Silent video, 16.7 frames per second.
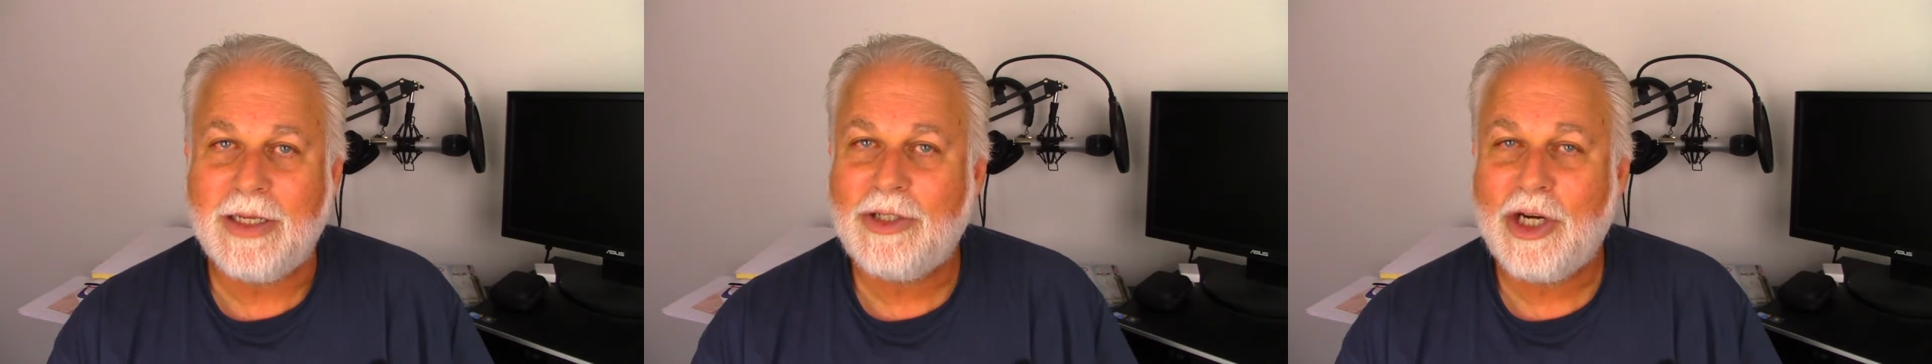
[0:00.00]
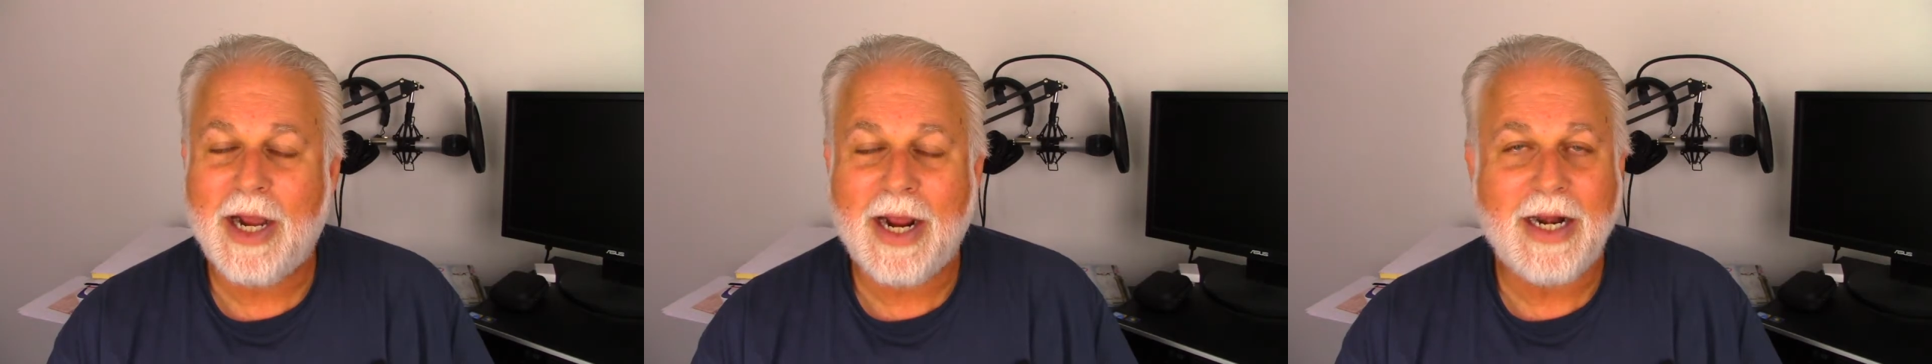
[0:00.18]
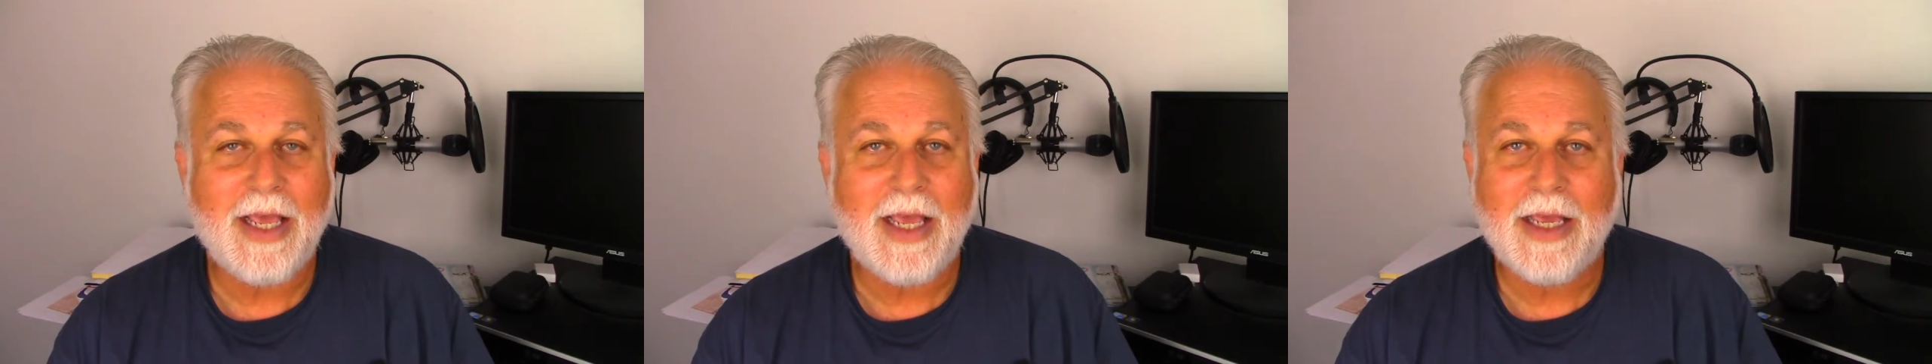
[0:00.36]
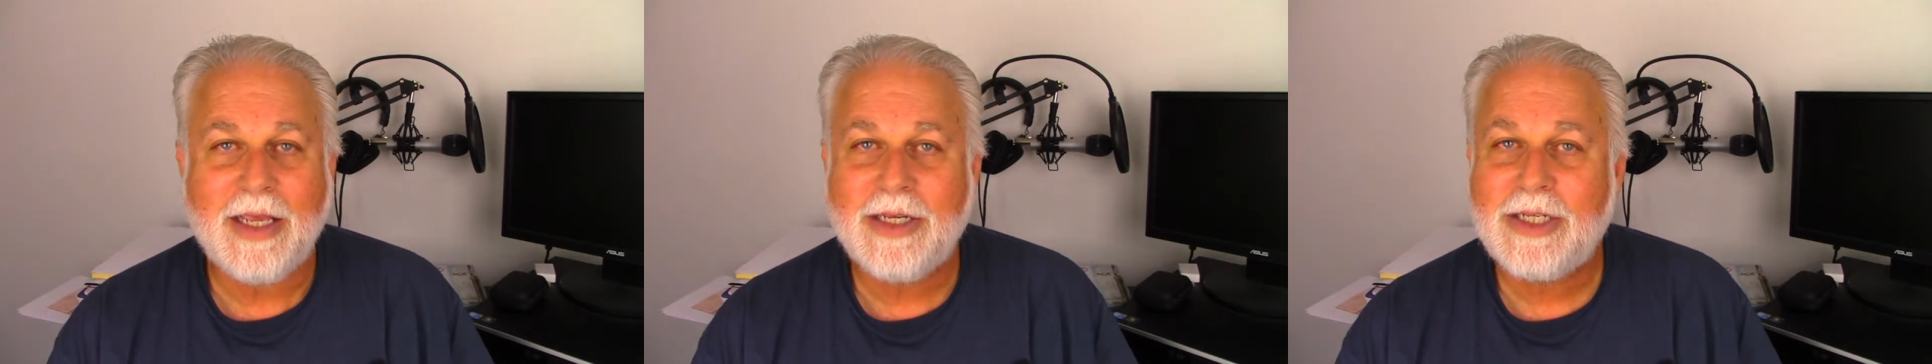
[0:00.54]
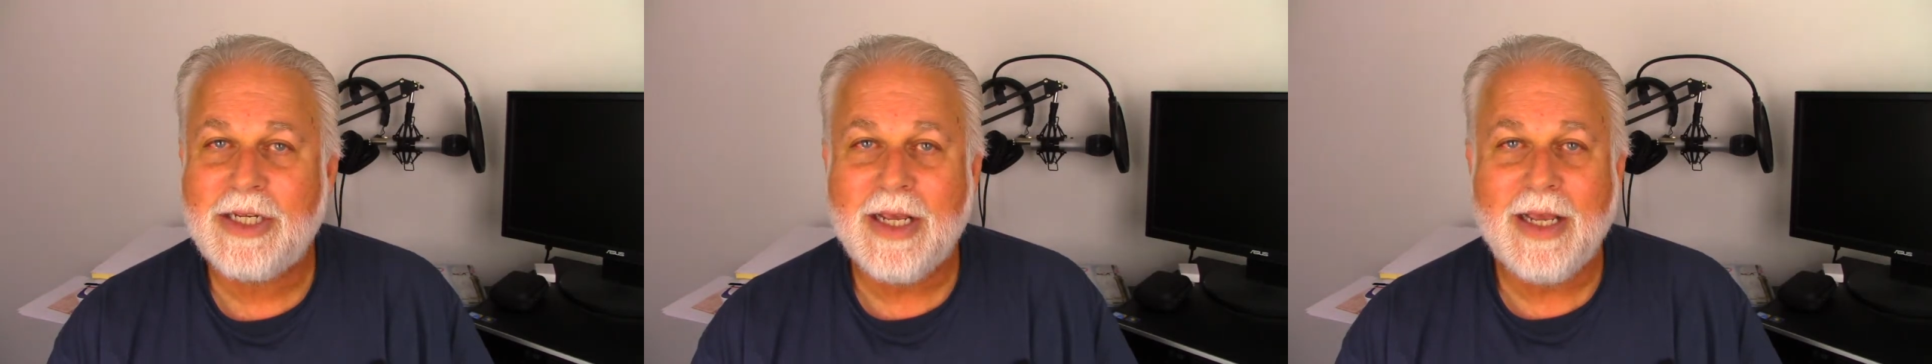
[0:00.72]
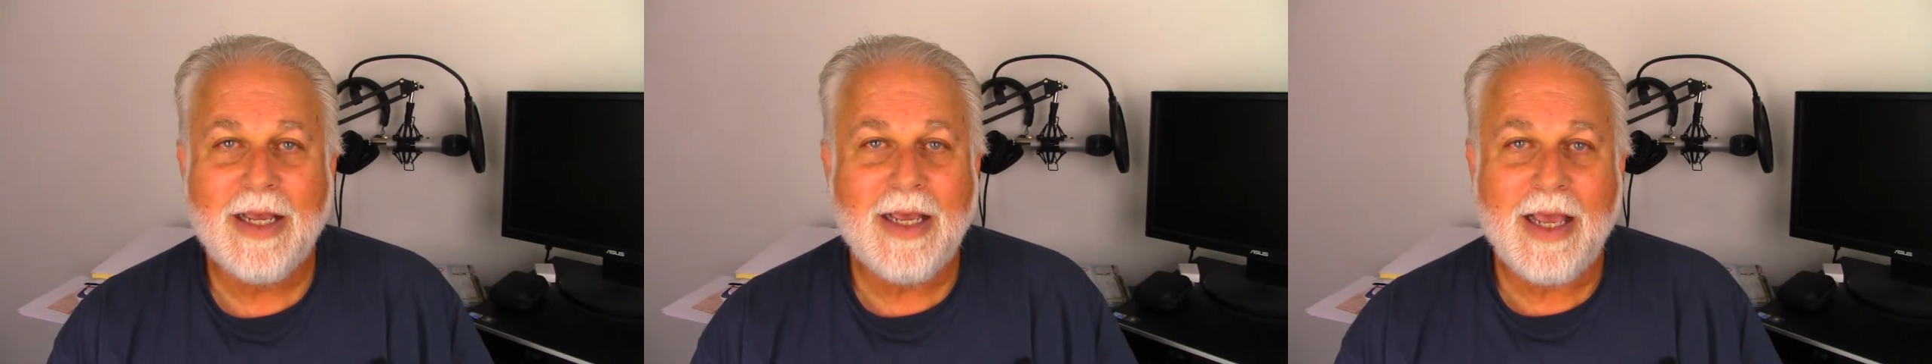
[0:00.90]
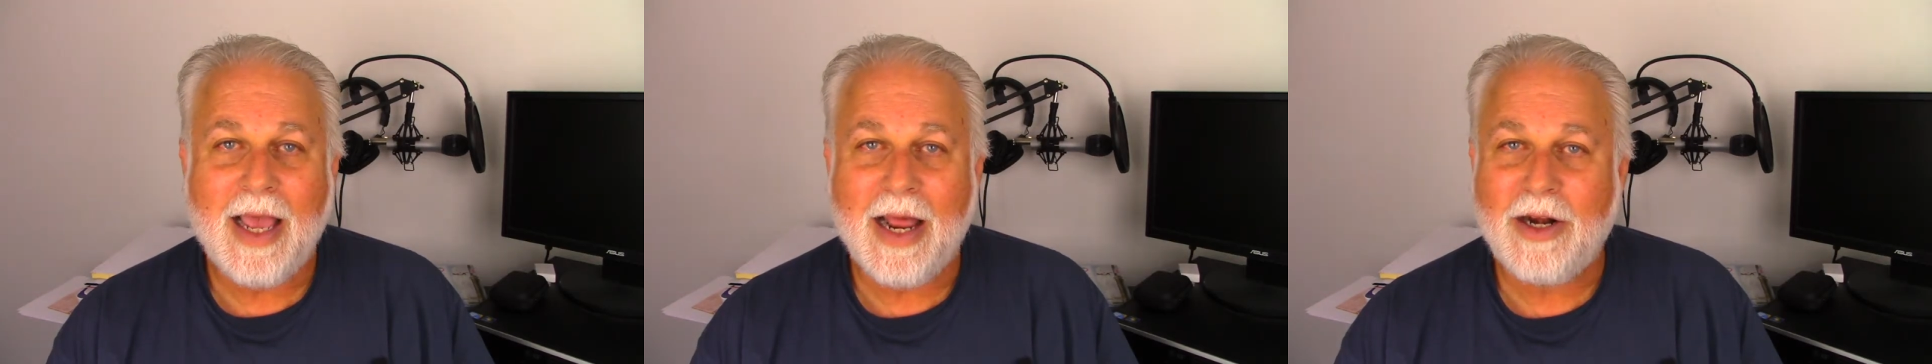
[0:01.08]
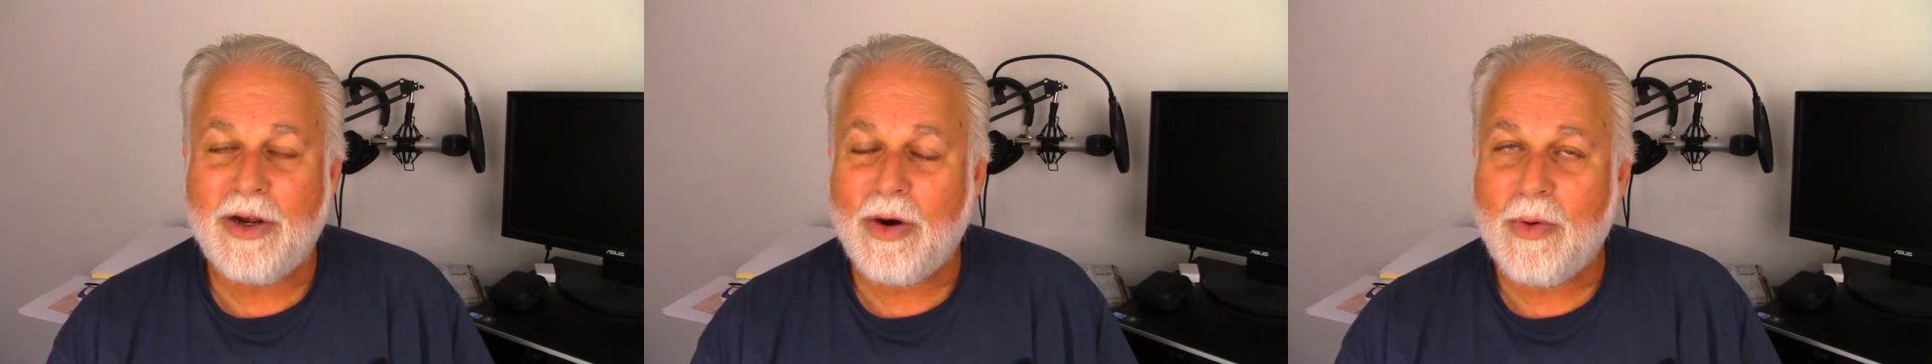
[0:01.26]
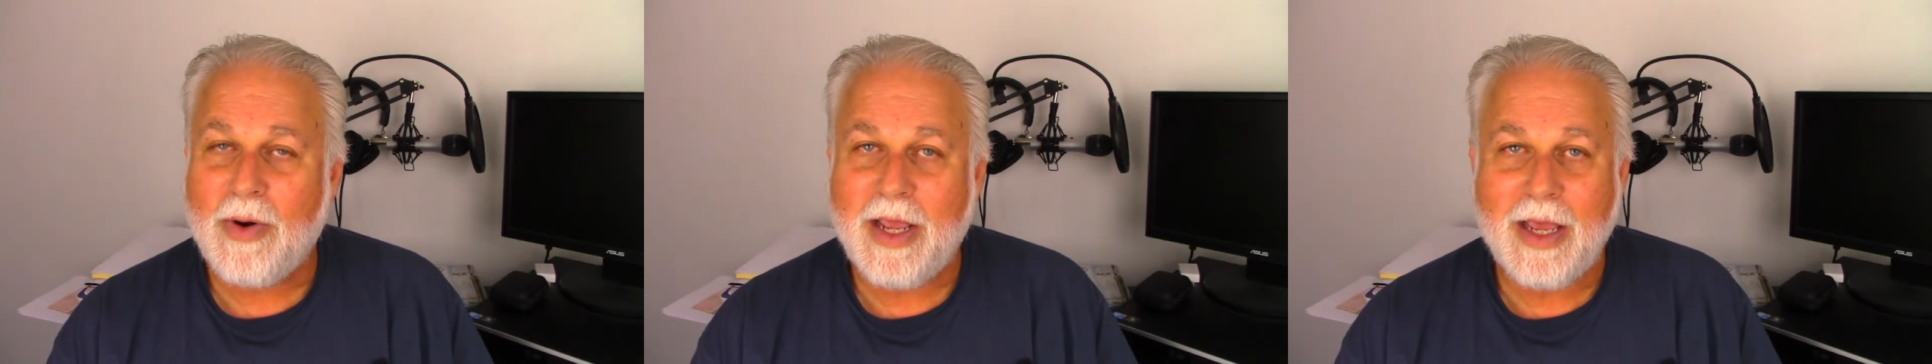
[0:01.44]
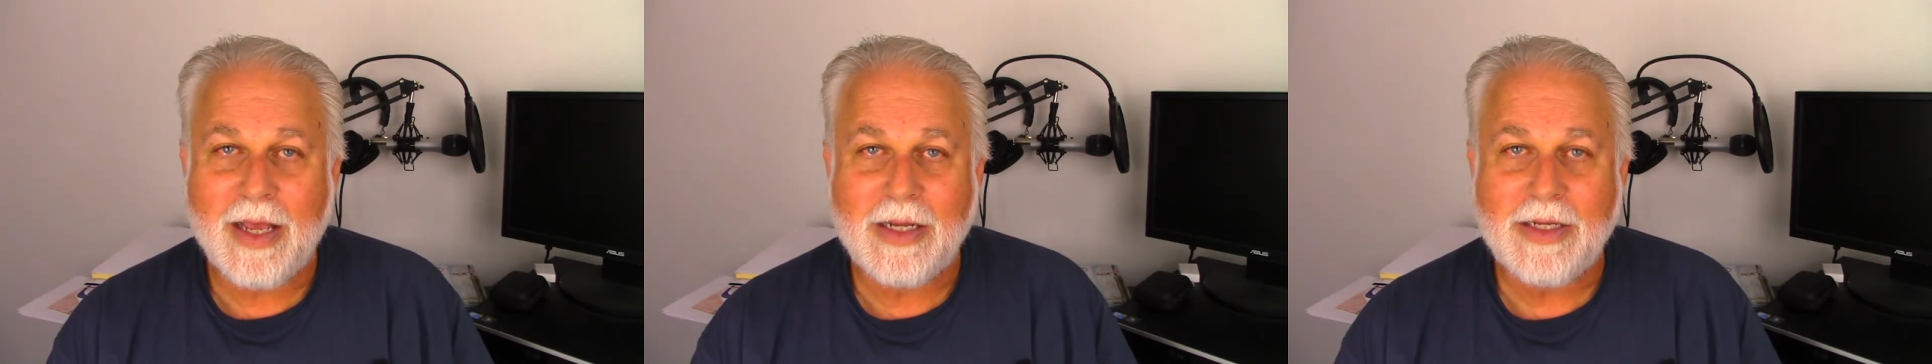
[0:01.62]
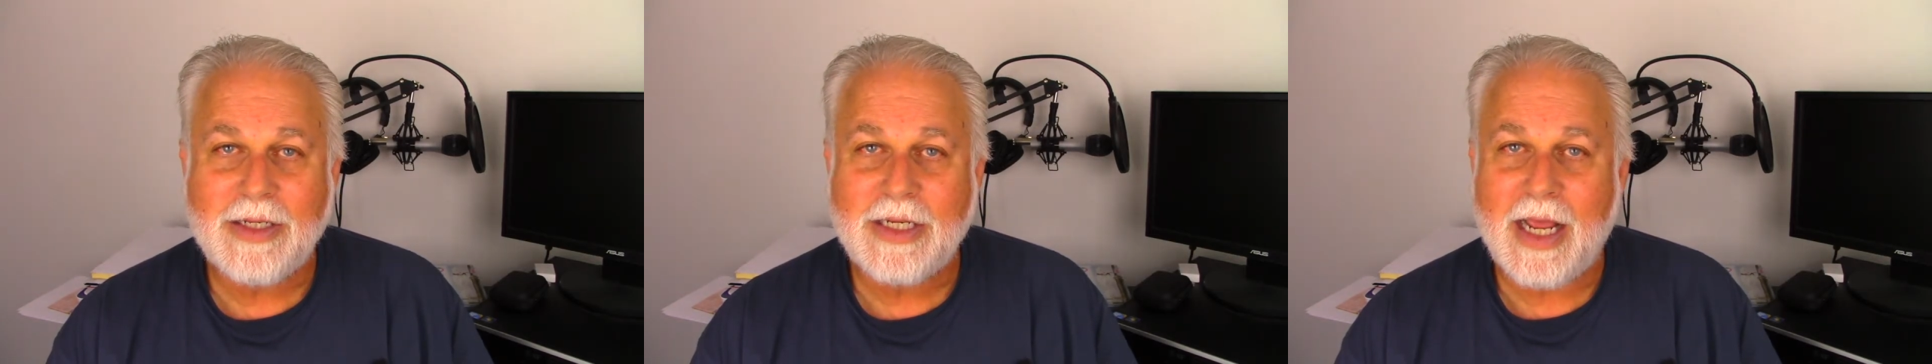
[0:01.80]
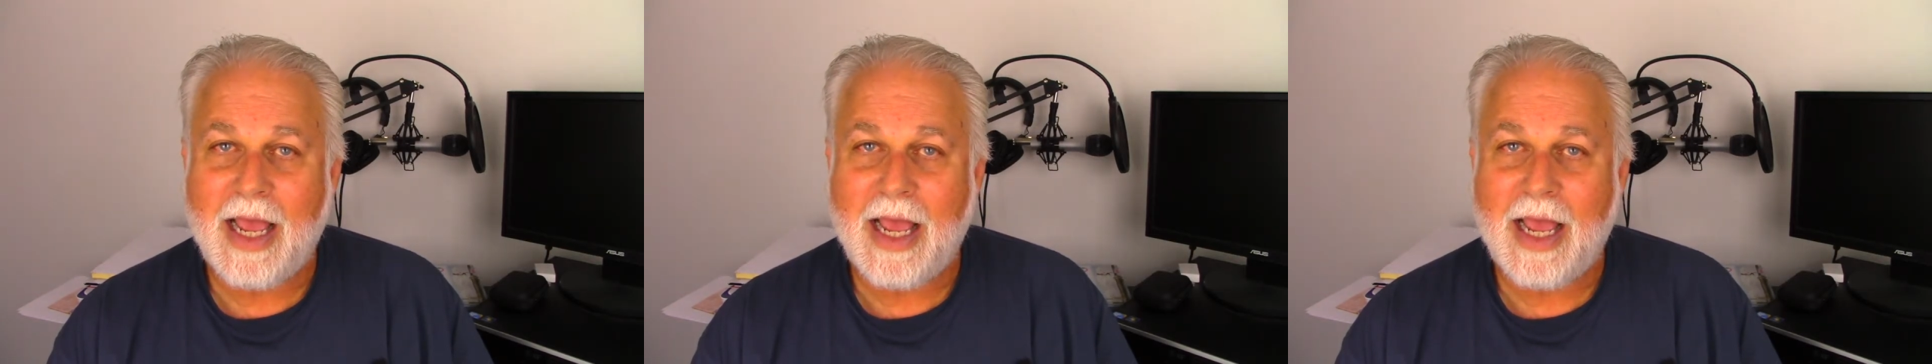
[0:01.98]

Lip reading: Chinese and Koreans